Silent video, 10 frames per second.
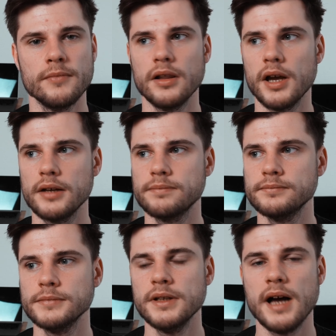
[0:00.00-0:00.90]
Like
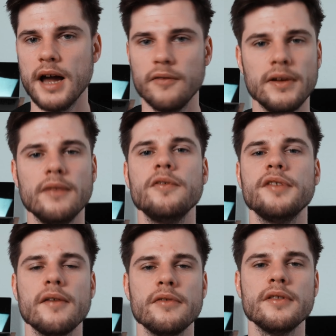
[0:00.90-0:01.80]
I've lived
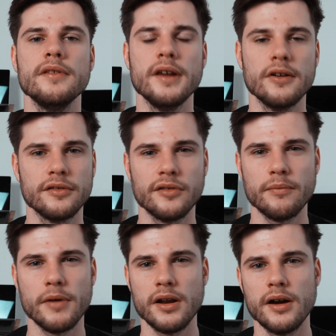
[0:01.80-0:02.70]
seven years
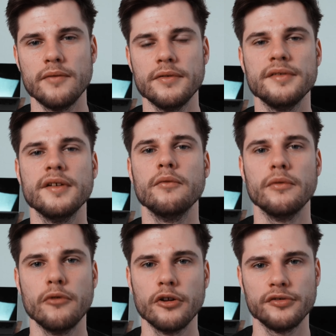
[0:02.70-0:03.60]
of my life in several
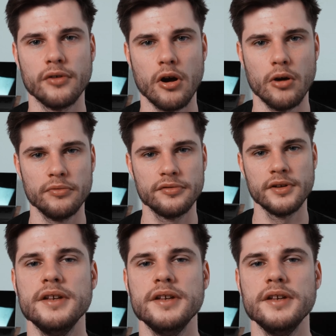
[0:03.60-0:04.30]
foster homes.